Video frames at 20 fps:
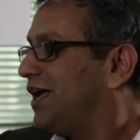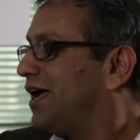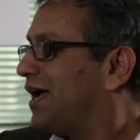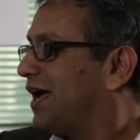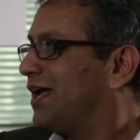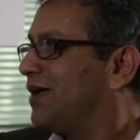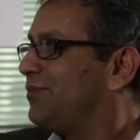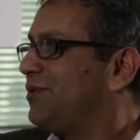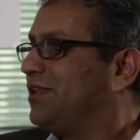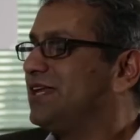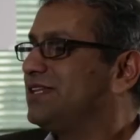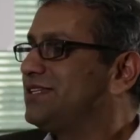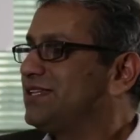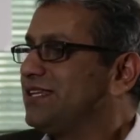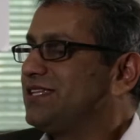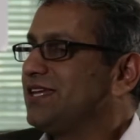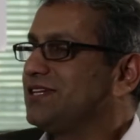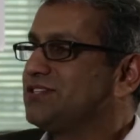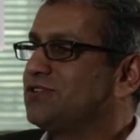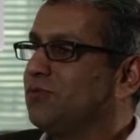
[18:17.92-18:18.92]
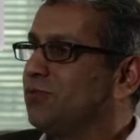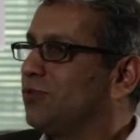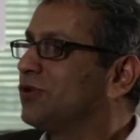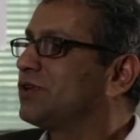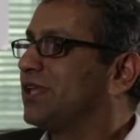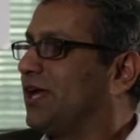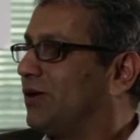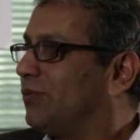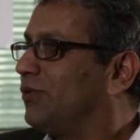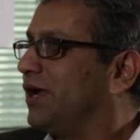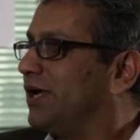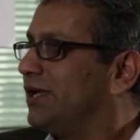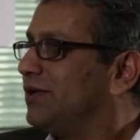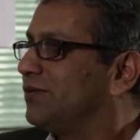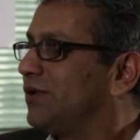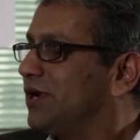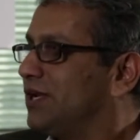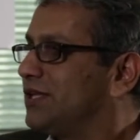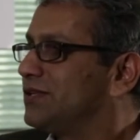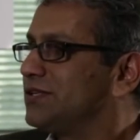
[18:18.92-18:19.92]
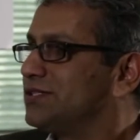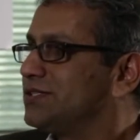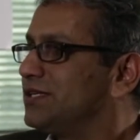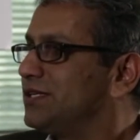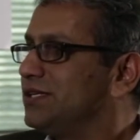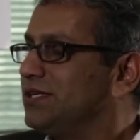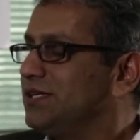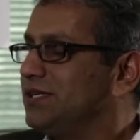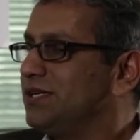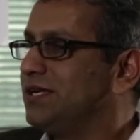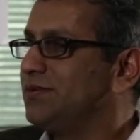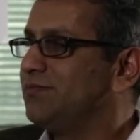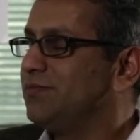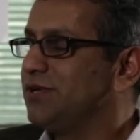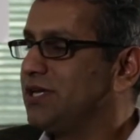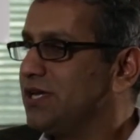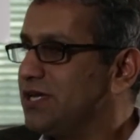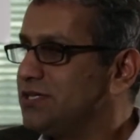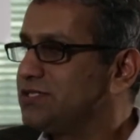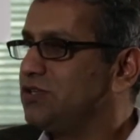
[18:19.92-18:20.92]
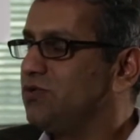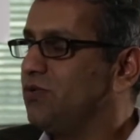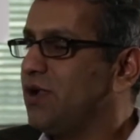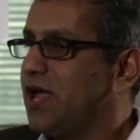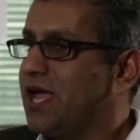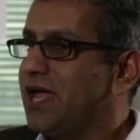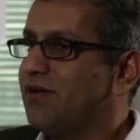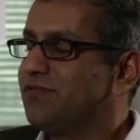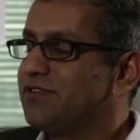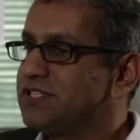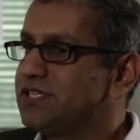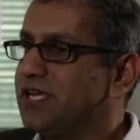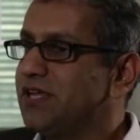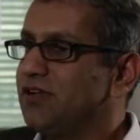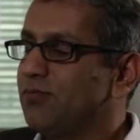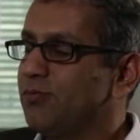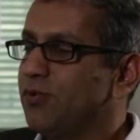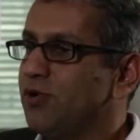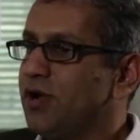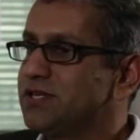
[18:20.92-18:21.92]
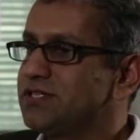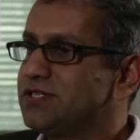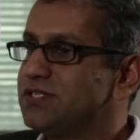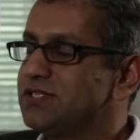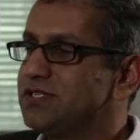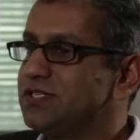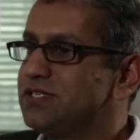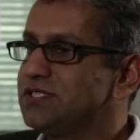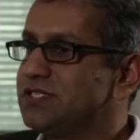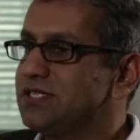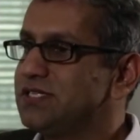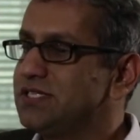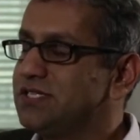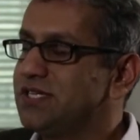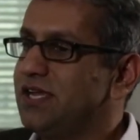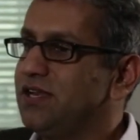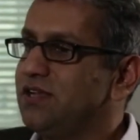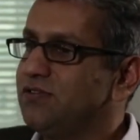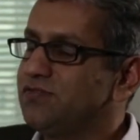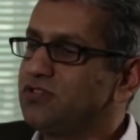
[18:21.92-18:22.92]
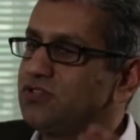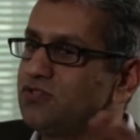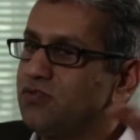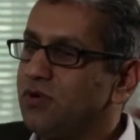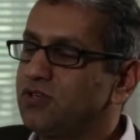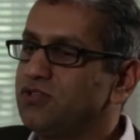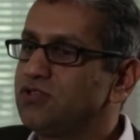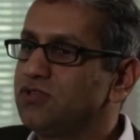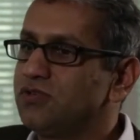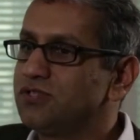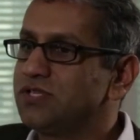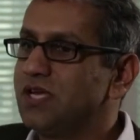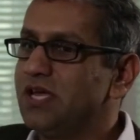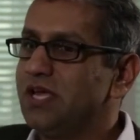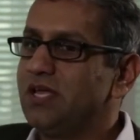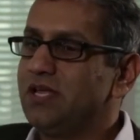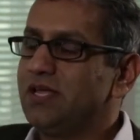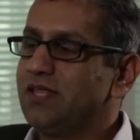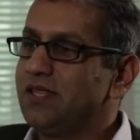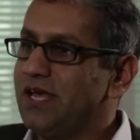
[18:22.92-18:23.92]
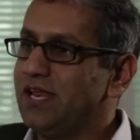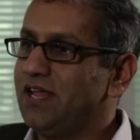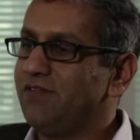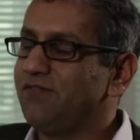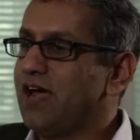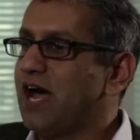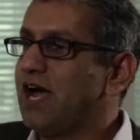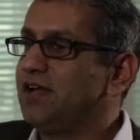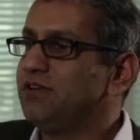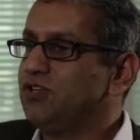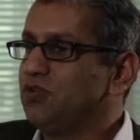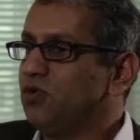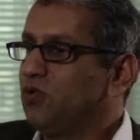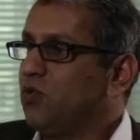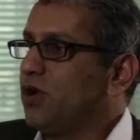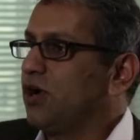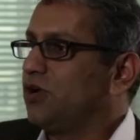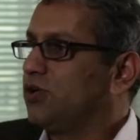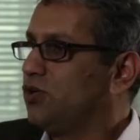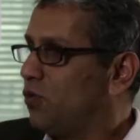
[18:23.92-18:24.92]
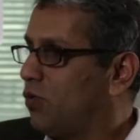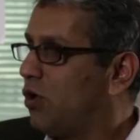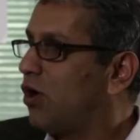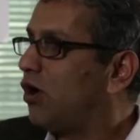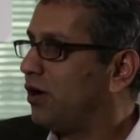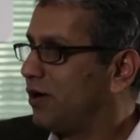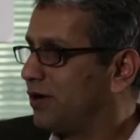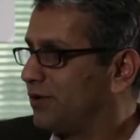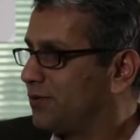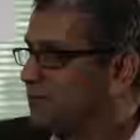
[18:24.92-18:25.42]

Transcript: Yeah, I mean, it doesn't work that way, right? It doesn't, and because you have a set of processes, incentives, structures that have gotten you to where you are.